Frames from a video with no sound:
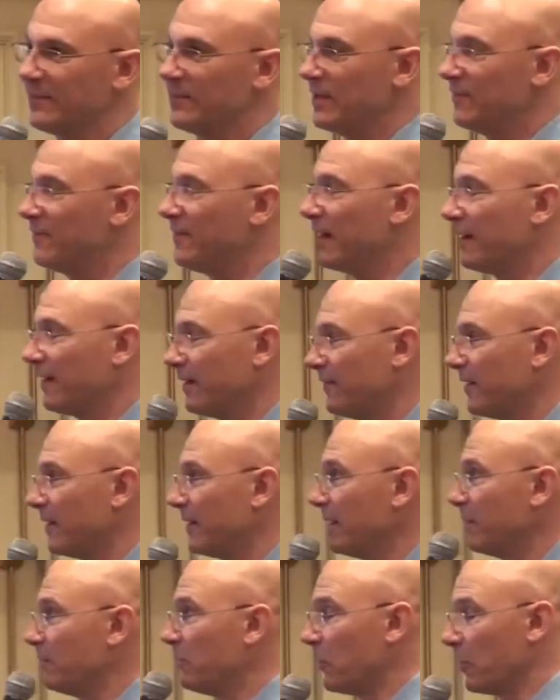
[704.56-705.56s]
can be very,
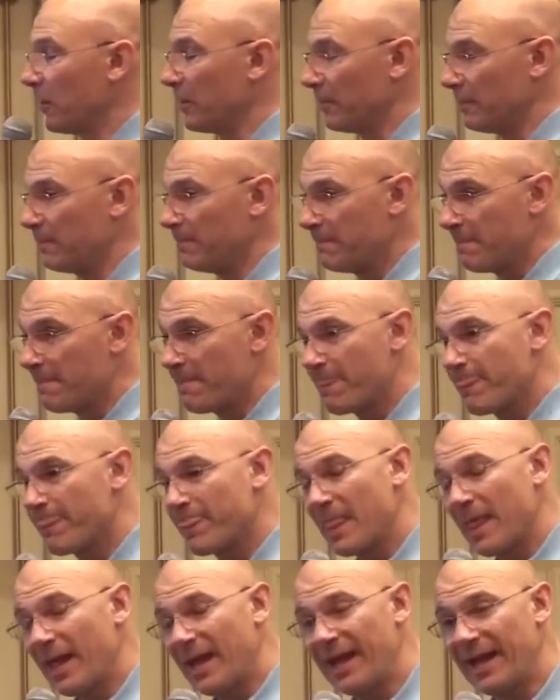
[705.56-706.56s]
very important.
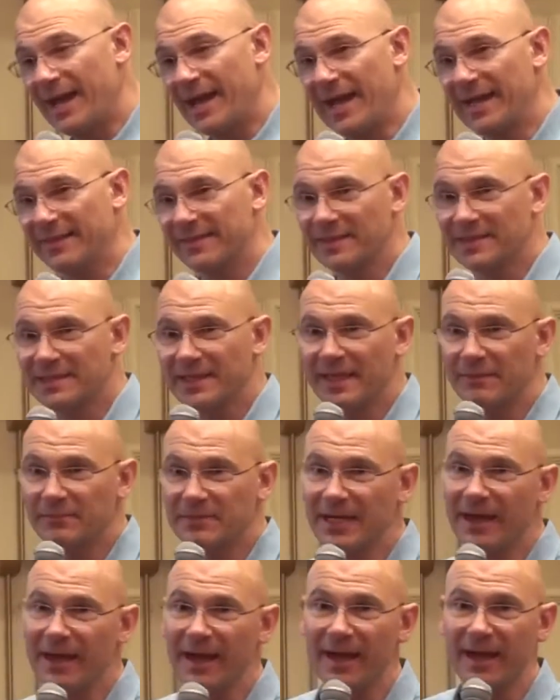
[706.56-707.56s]
At the same
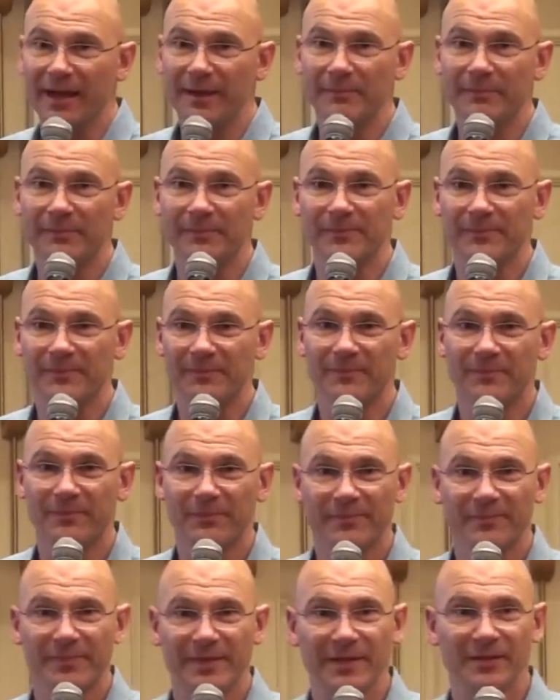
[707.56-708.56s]
time,
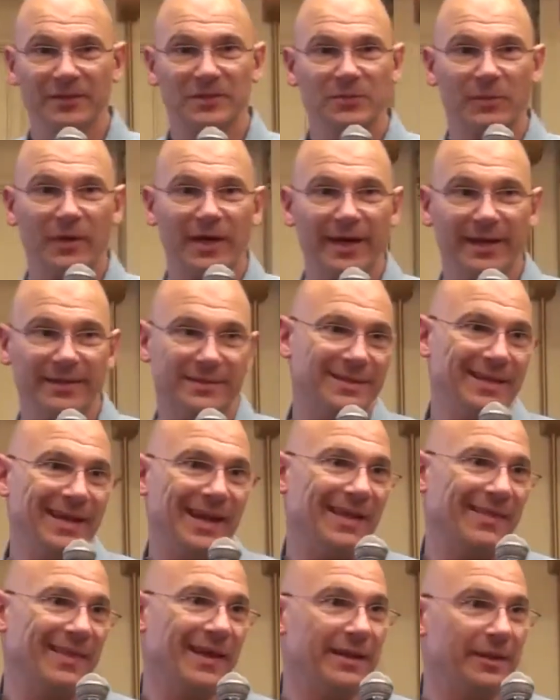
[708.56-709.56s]
here's why it's
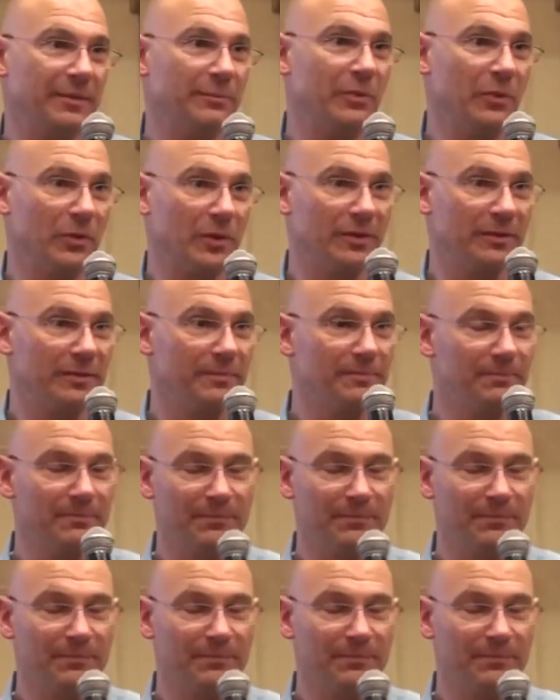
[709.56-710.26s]
not that important.